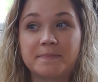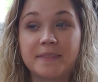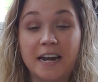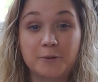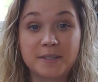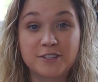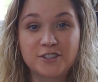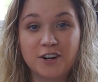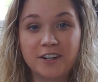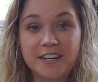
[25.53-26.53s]
That'll be the
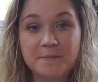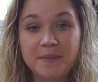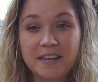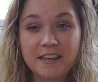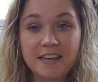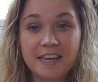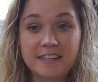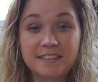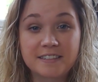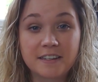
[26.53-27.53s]
startup.
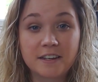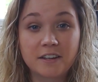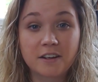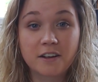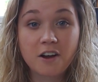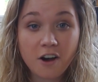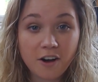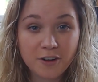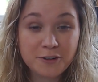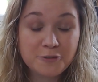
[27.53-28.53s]
It's
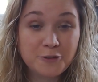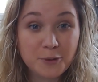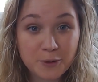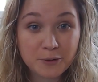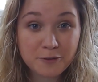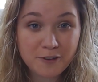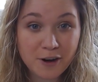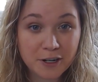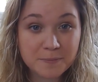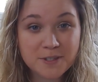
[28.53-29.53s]
called Floral
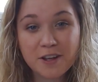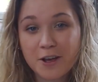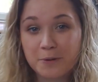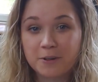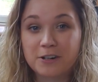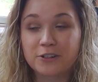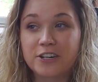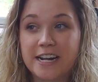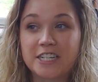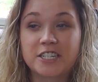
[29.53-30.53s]
Farms Homegrown
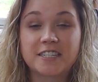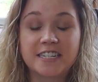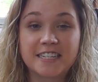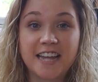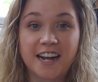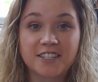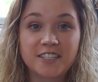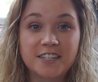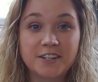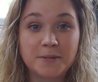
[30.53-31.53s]
Creations, and it's
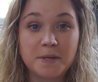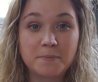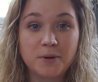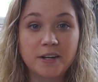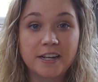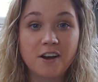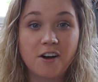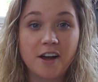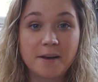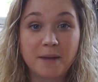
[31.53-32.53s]
actually going to be put
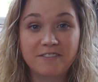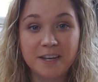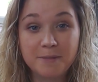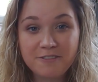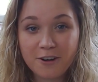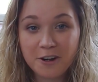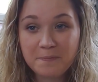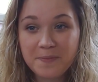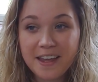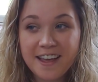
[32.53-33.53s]
on my family farm
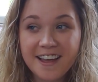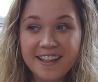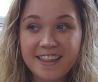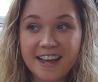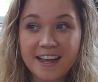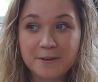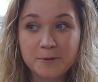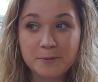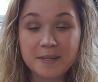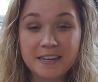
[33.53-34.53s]
that
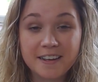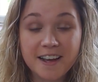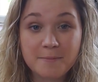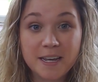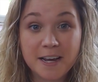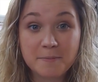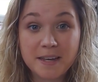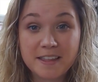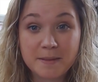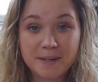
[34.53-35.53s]
will be coming up
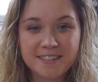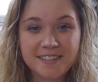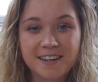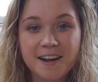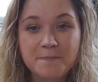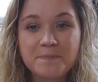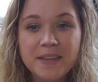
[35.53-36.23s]
in the months to come.